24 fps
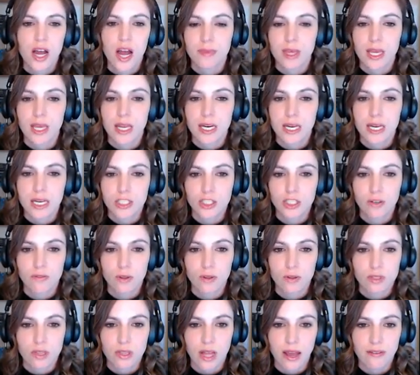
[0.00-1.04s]
in each of
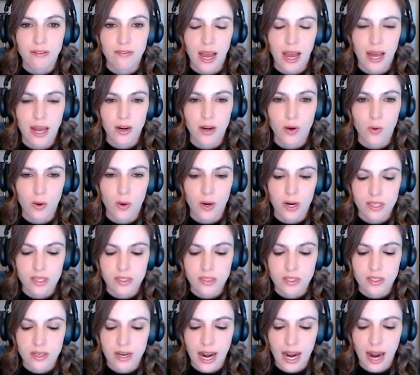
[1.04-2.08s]
those life
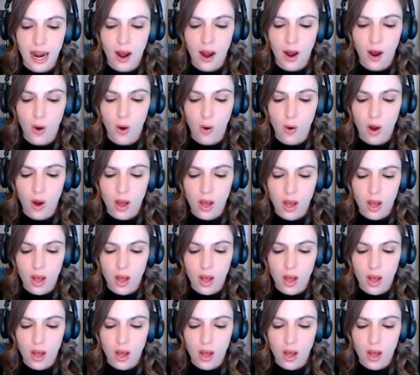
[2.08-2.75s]
categories. Now,